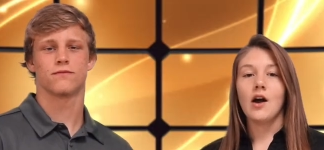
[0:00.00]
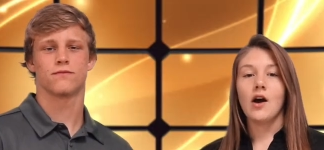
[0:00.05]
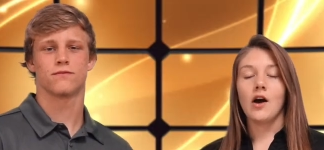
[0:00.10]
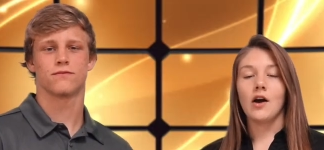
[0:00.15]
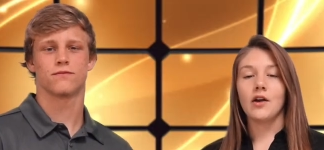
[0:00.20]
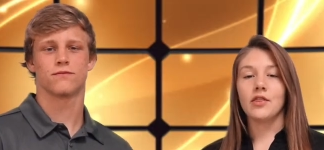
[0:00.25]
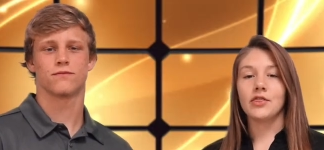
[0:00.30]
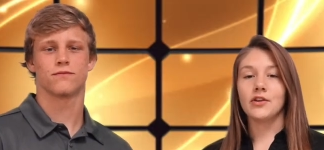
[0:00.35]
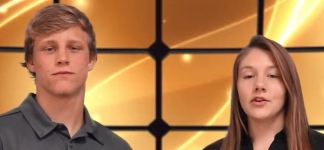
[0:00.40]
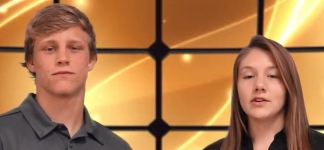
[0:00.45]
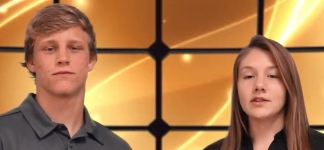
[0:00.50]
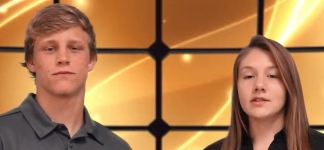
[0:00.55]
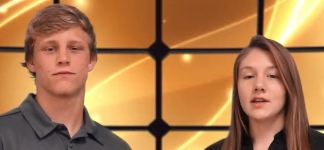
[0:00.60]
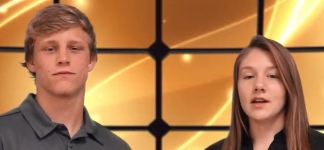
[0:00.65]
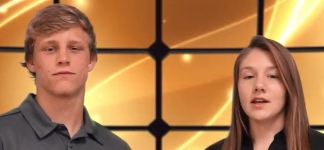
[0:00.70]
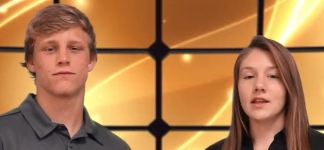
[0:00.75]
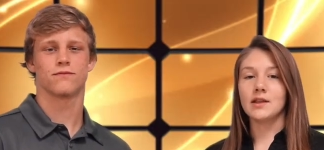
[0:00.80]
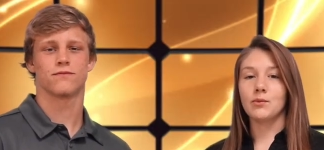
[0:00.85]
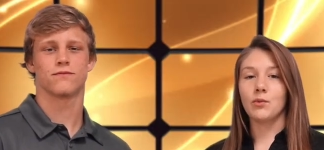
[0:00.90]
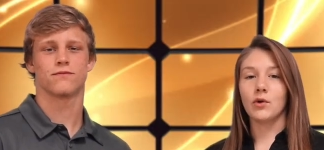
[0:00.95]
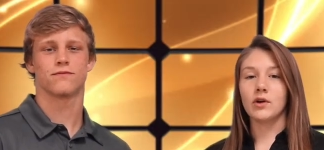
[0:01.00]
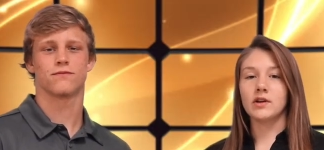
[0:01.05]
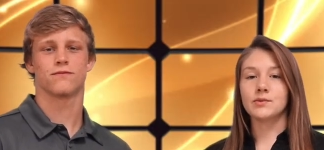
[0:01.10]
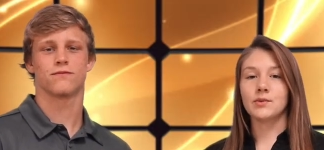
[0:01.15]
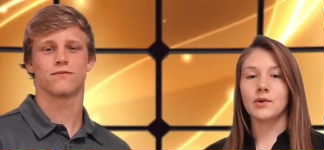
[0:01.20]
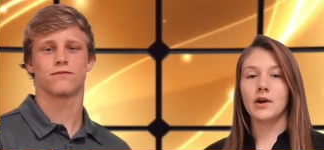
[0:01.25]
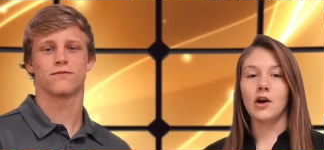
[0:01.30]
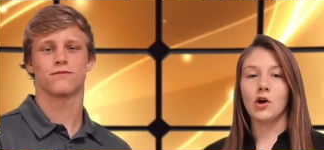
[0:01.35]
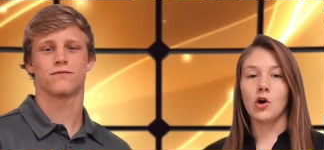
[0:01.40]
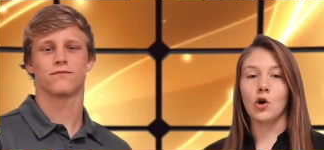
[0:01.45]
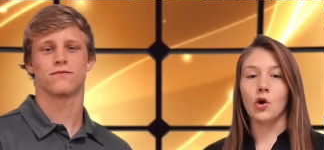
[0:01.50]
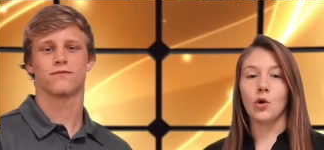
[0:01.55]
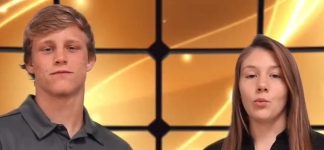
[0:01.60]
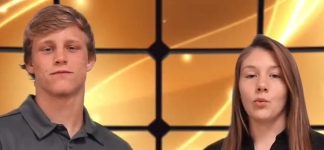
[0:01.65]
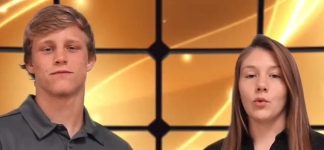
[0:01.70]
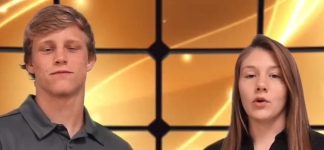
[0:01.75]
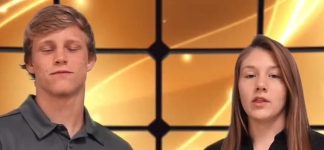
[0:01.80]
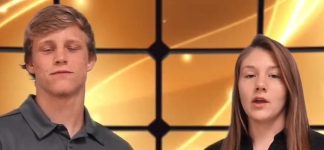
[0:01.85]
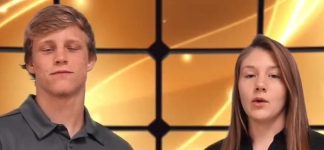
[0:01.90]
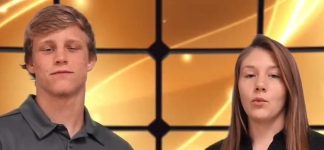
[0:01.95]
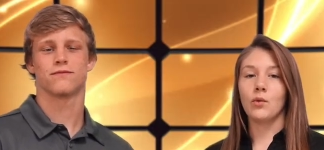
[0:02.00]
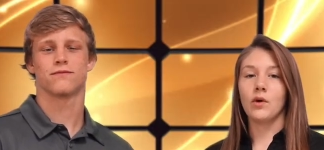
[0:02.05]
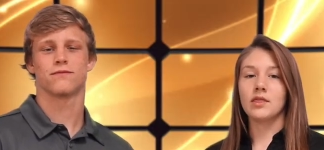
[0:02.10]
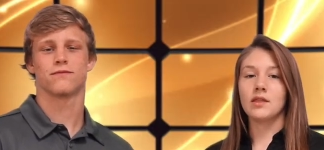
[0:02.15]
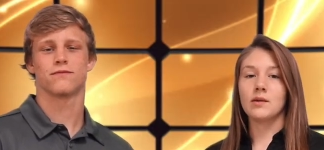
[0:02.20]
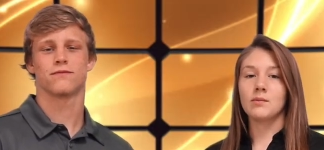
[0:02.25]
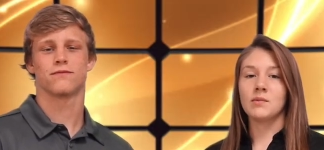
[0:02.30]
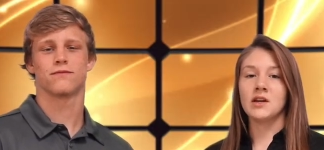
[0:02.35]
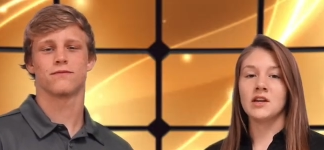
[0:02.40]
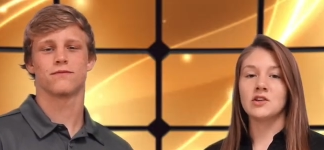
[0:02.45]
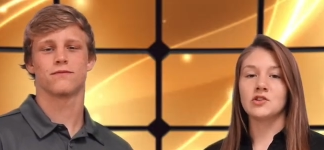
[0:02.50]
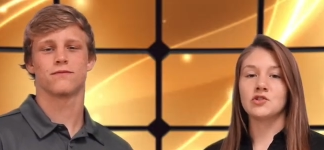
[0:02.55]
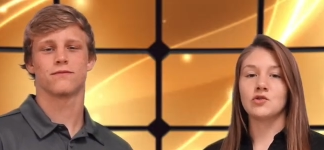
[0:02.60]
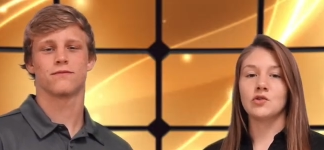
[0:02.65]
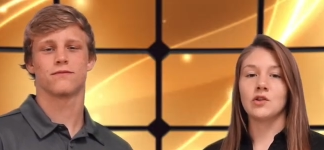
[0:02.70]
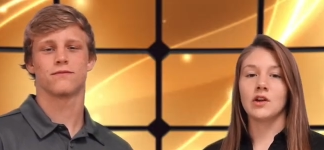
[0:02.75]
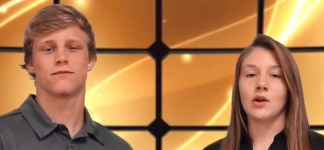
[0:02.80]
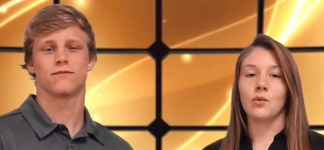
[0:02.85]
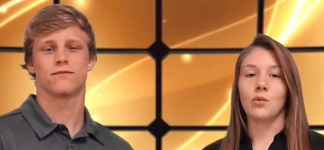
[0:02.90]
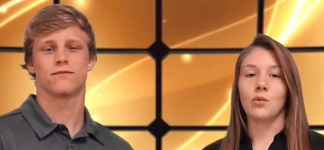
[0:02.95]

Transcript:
Speaker 1: On Thursday, the boys were at home where they won the meet, shooting a